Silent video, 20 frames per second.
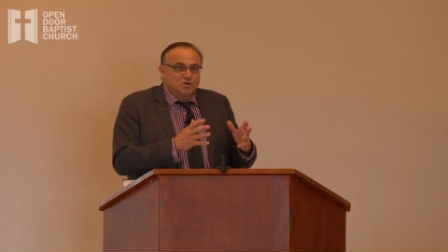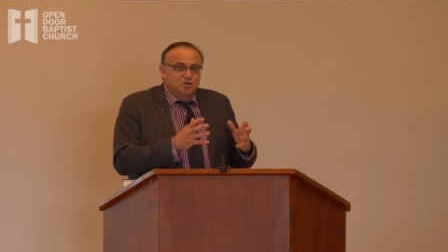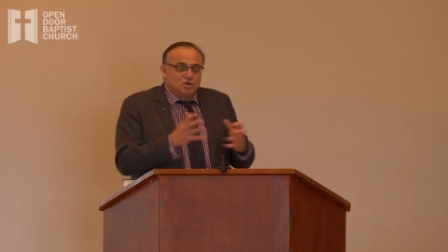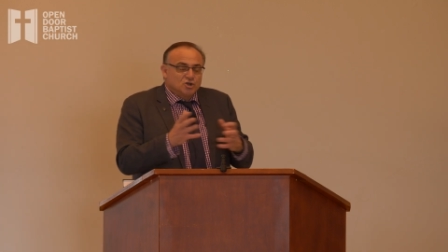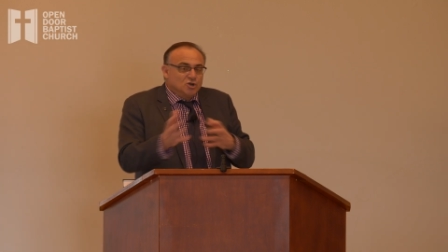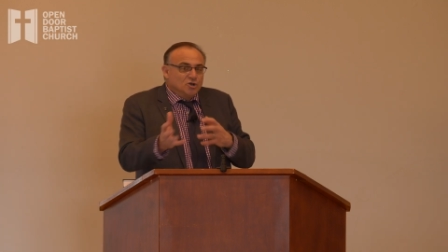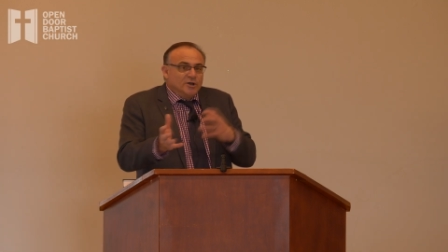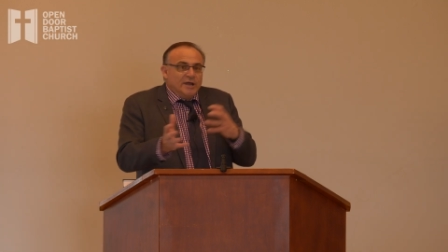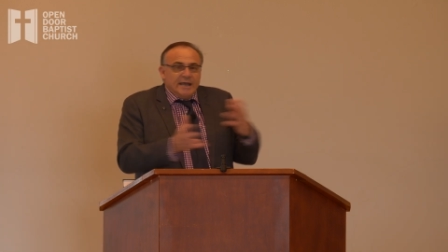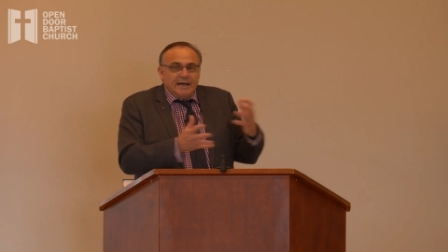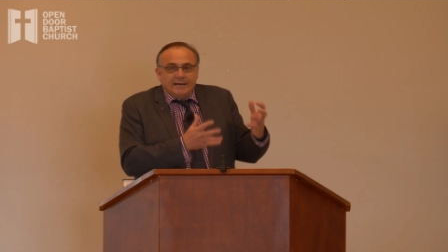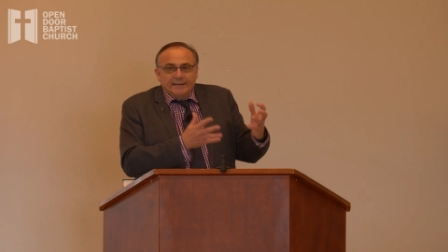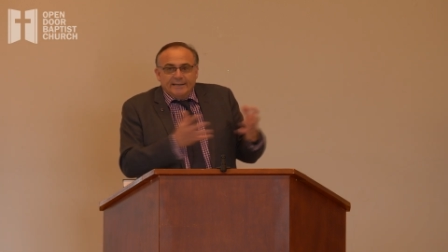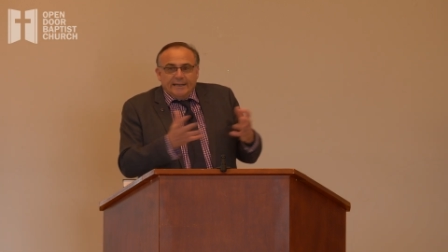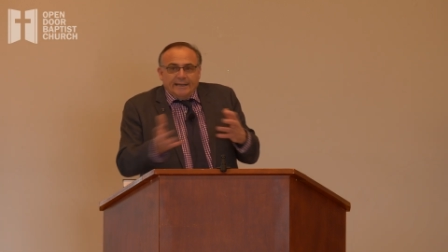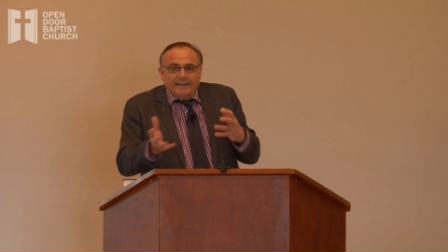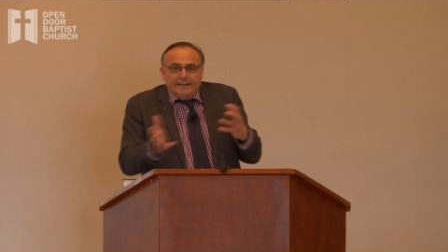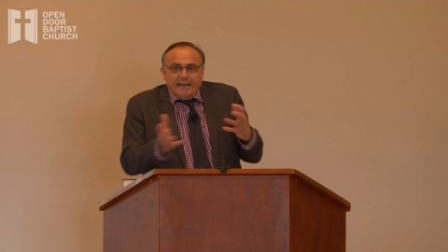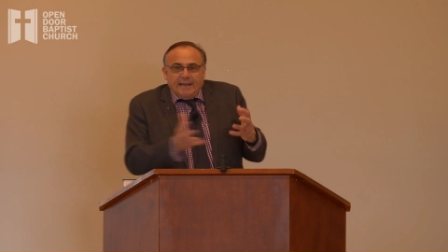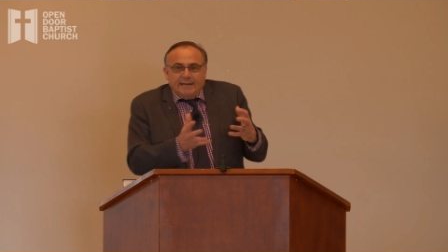churn
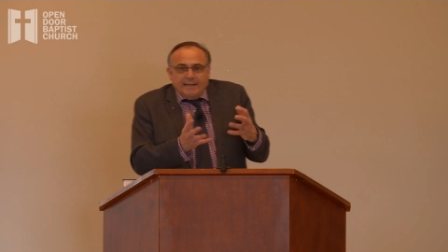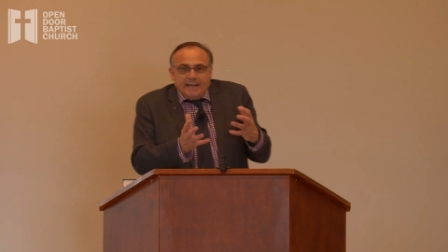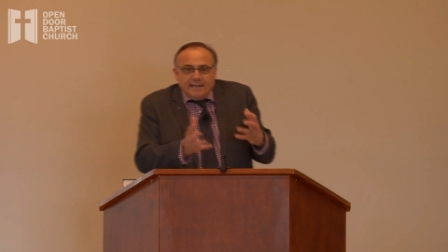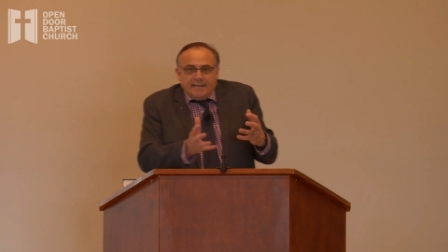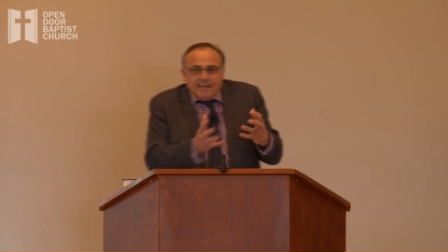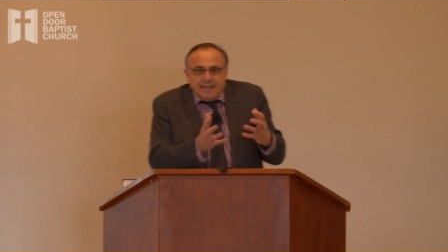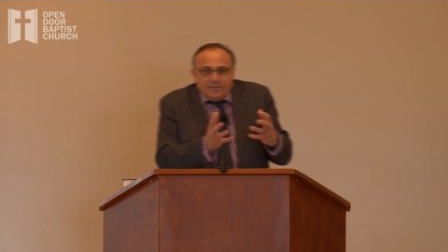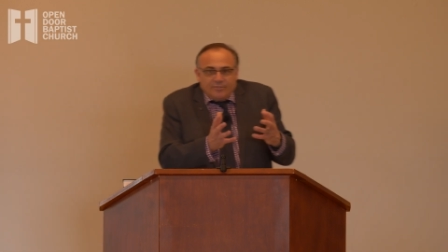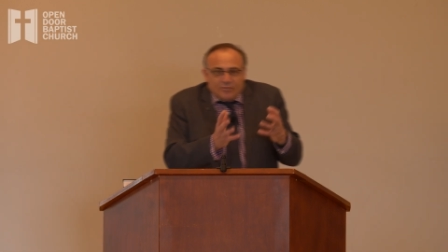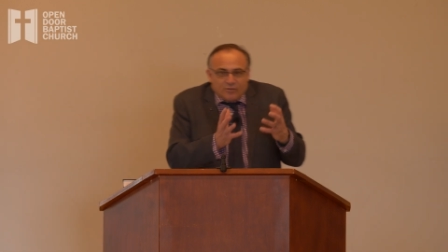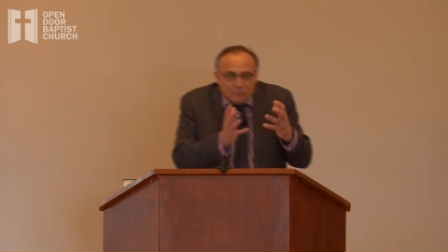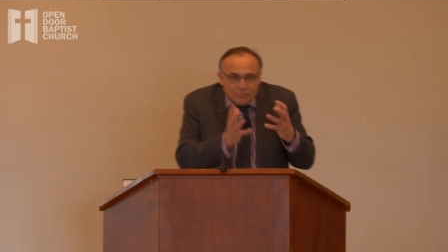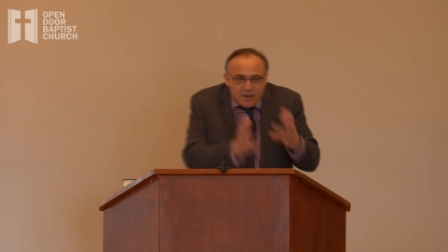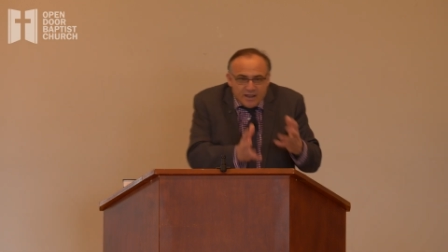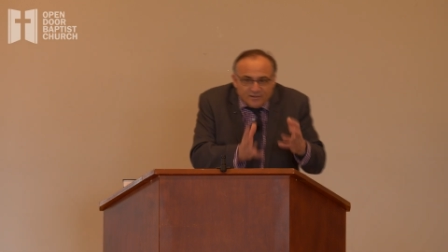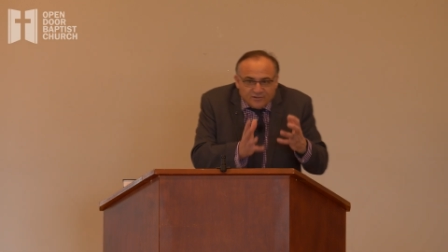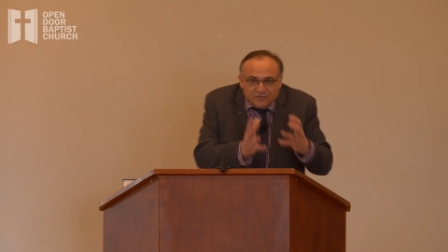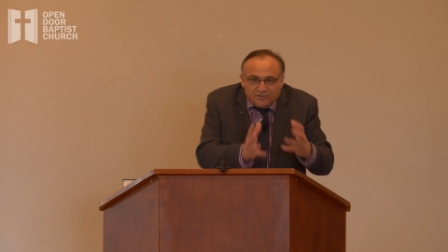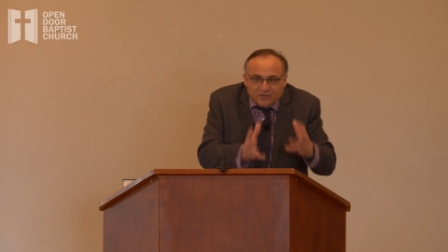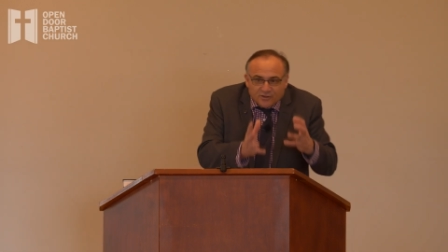out and, and, and get the
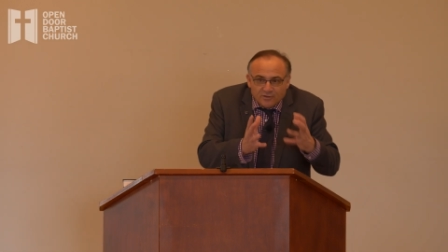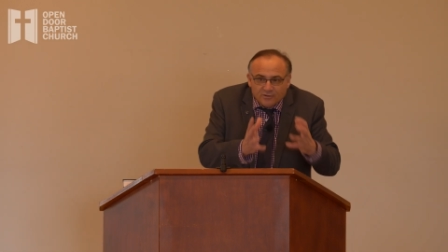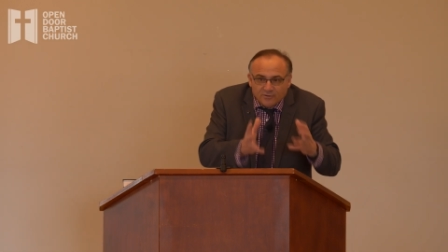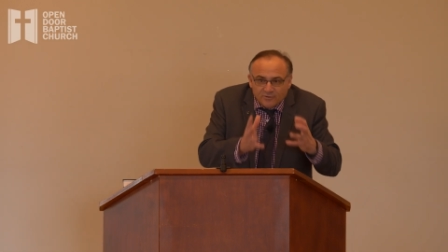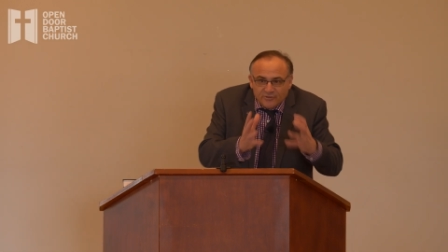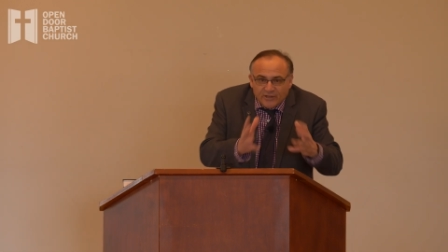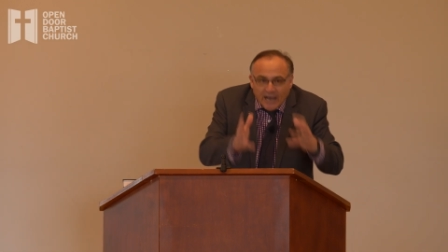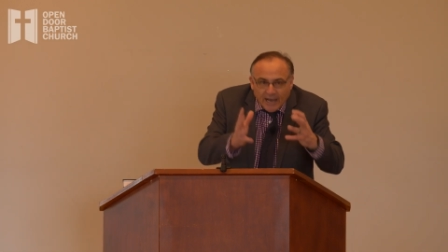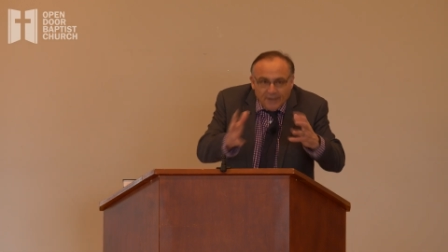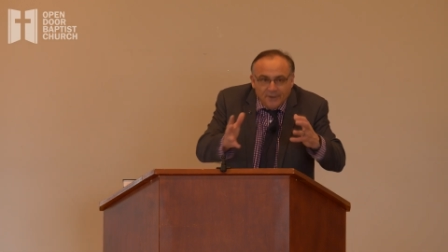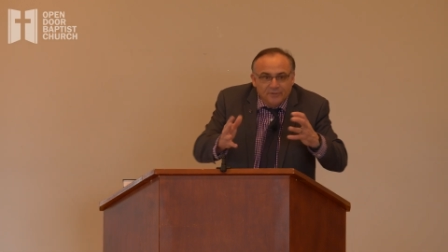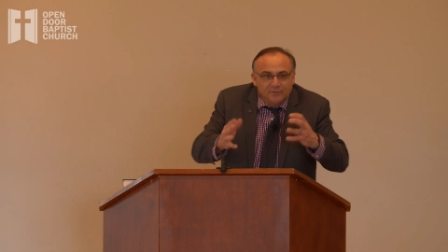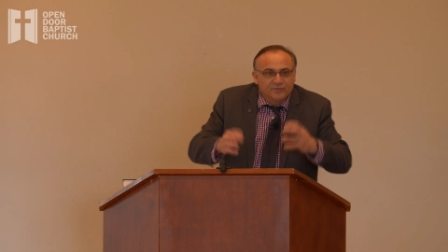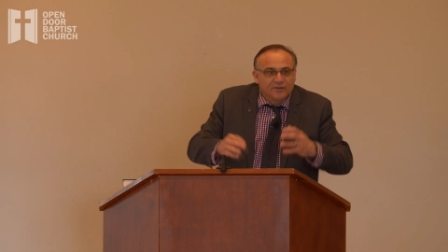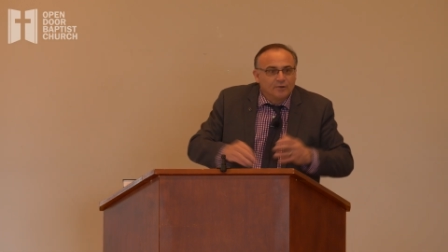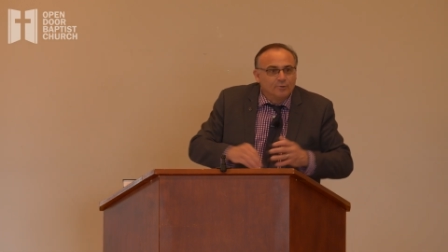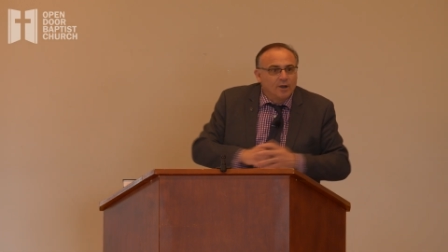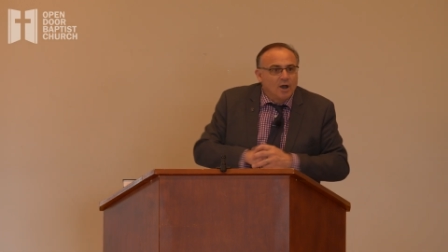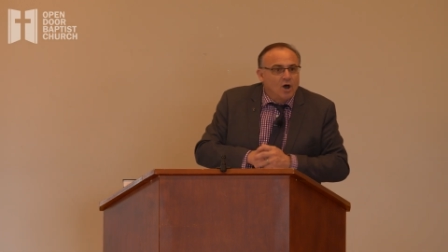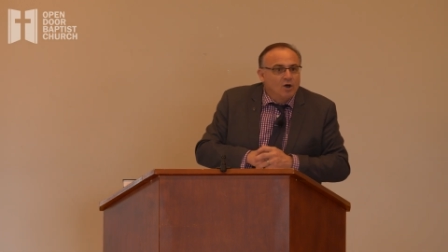rest done
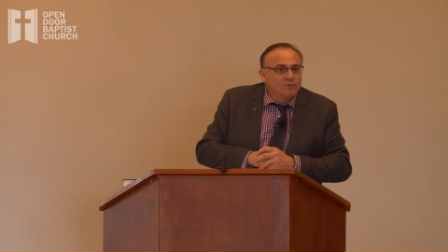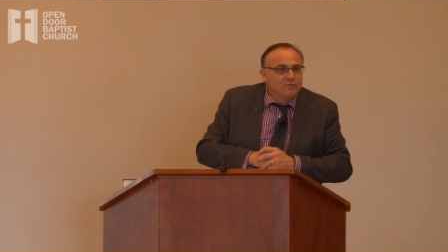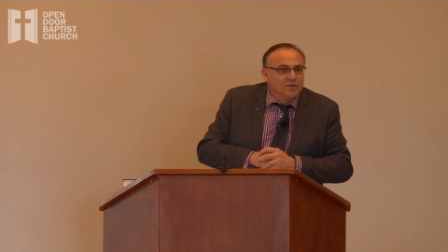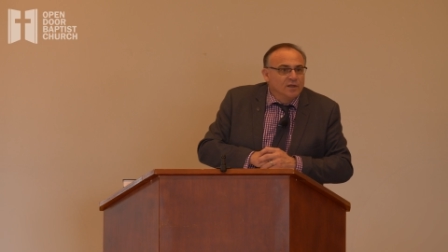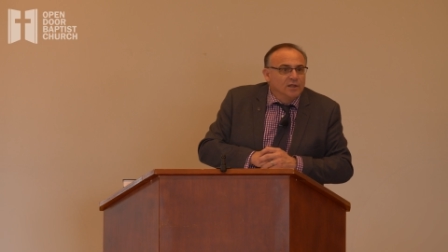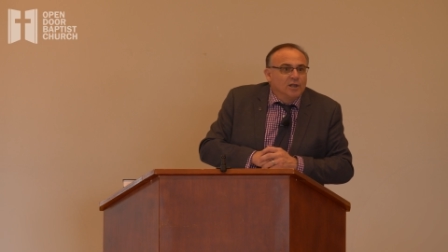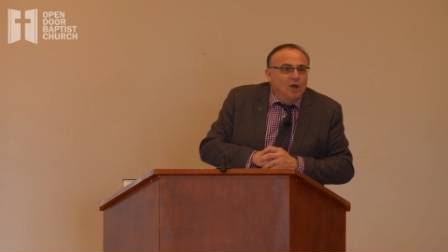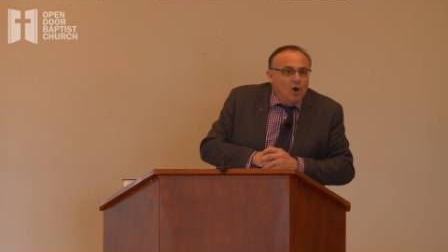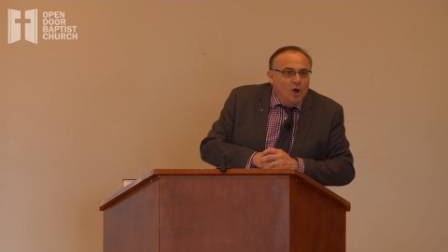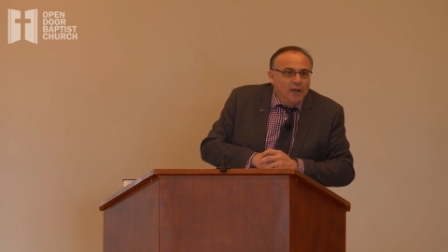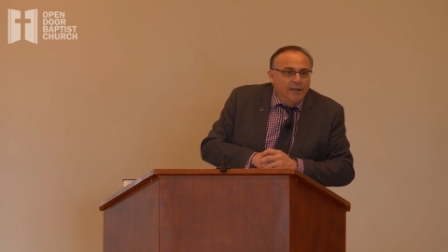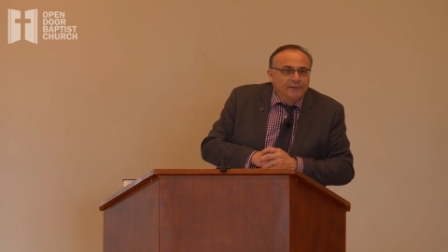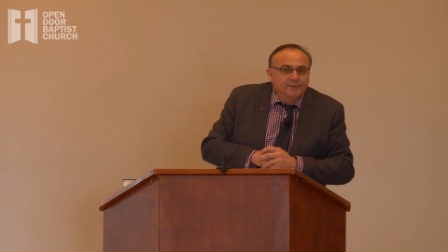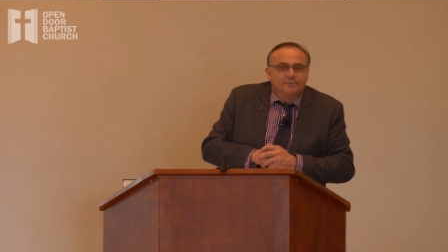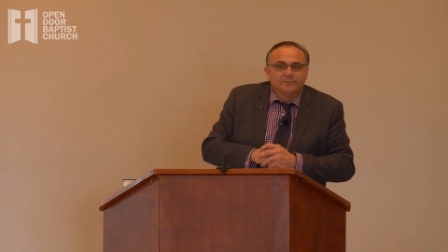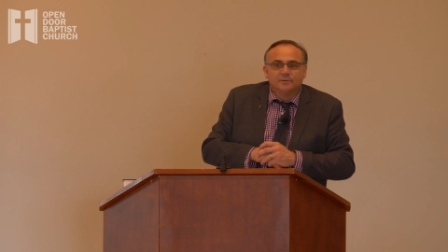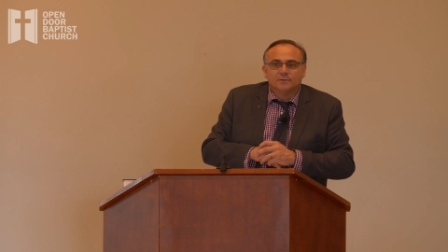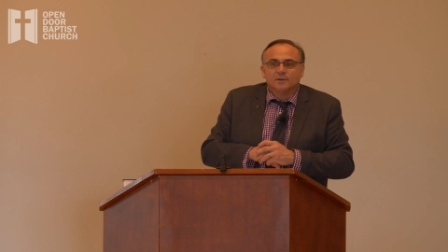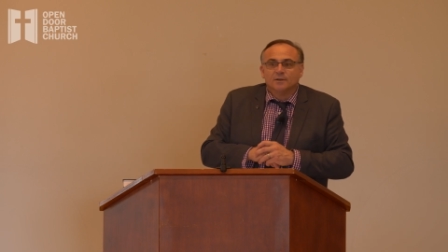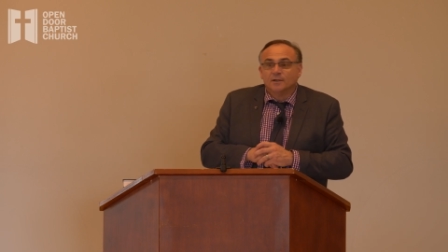so we're over the
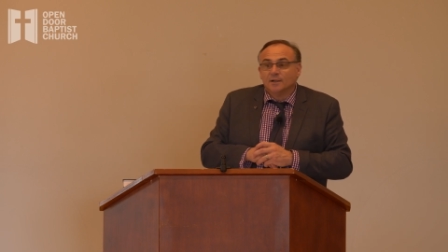line.